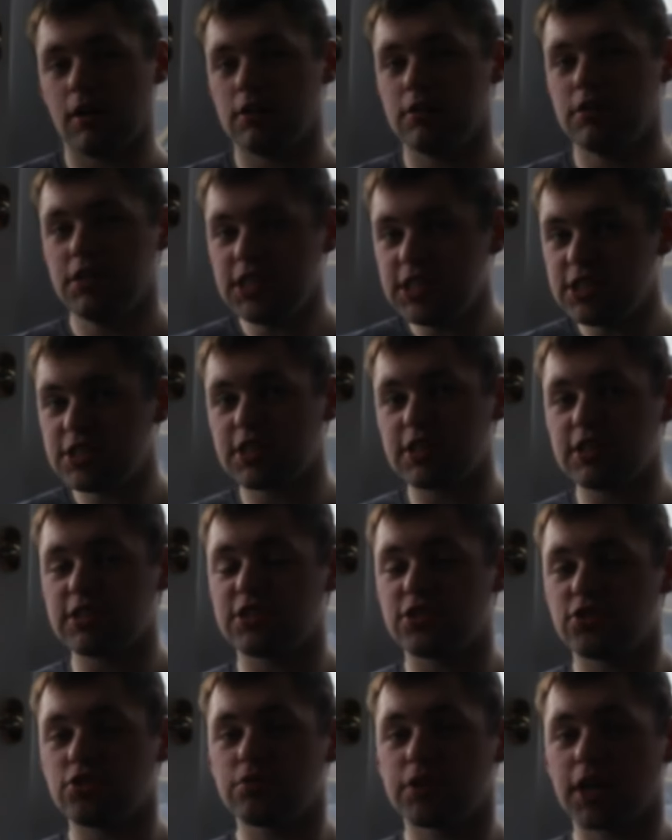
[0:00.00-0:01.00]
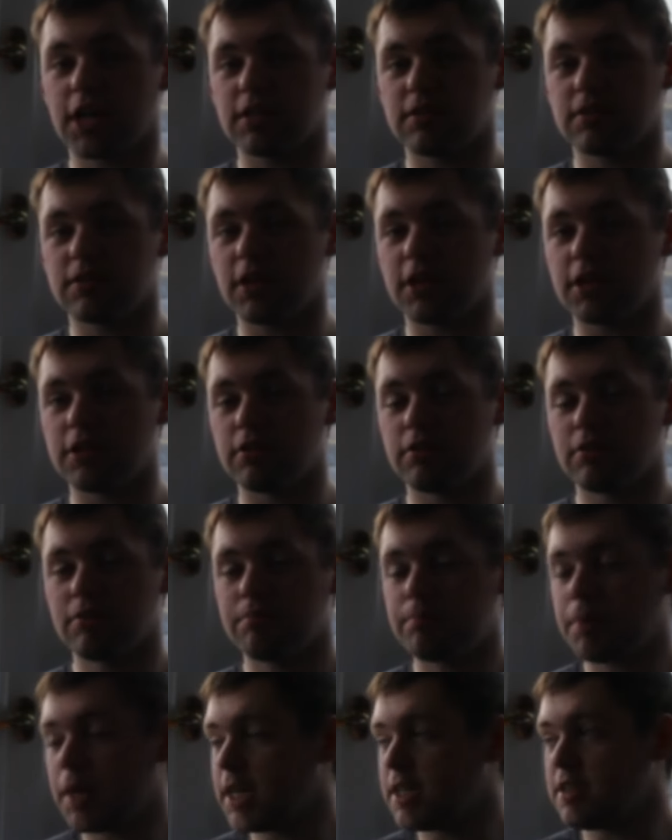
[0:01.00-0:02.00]
These can still get done
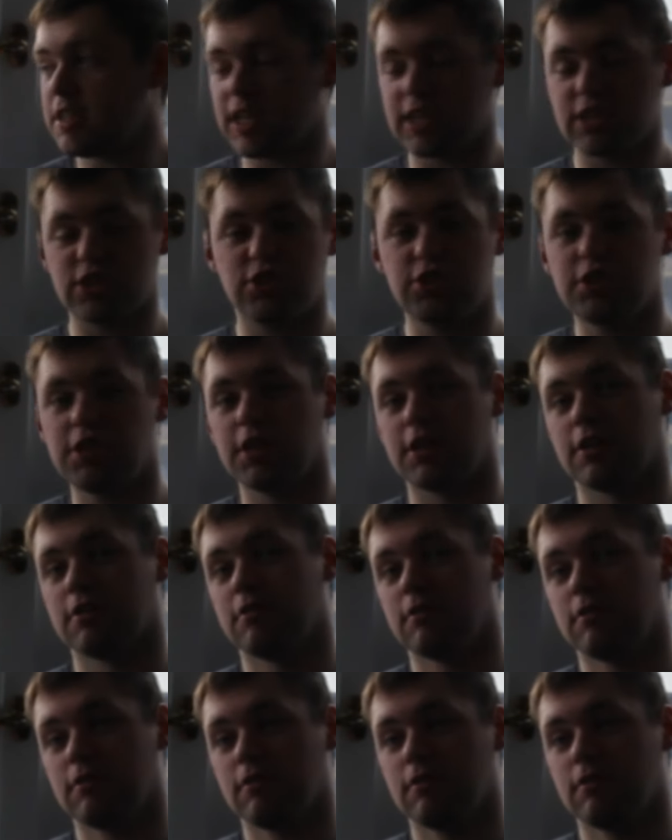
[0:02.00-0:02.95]
by next year.